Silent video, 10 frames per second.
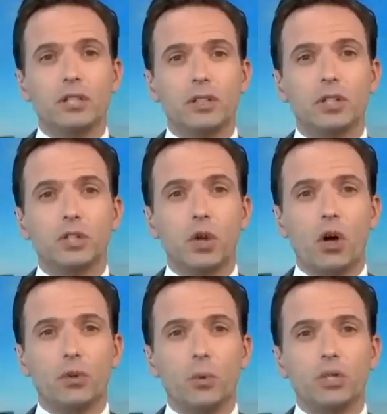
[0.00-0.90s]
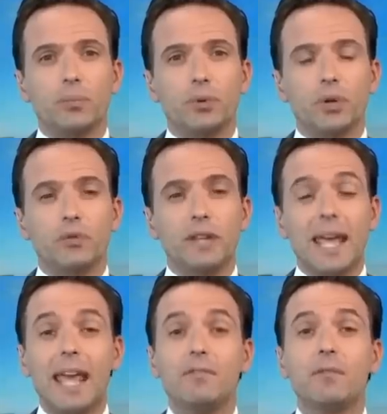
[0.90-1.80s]
that the shot was approved
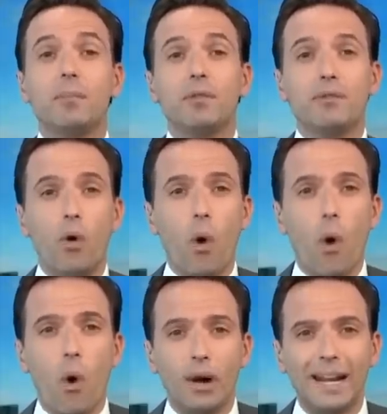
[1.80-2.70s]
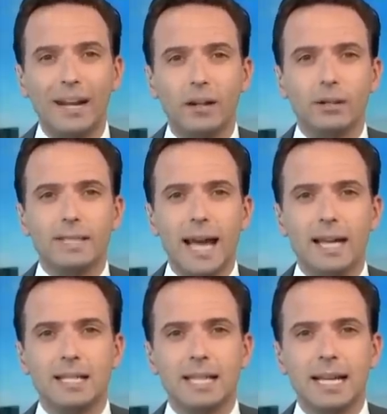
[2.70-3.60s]
even before clinical
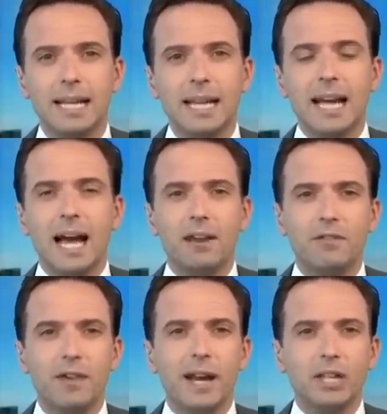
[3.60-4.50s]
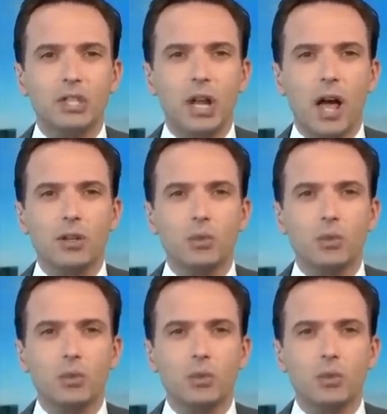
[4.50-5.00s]
testing had finished last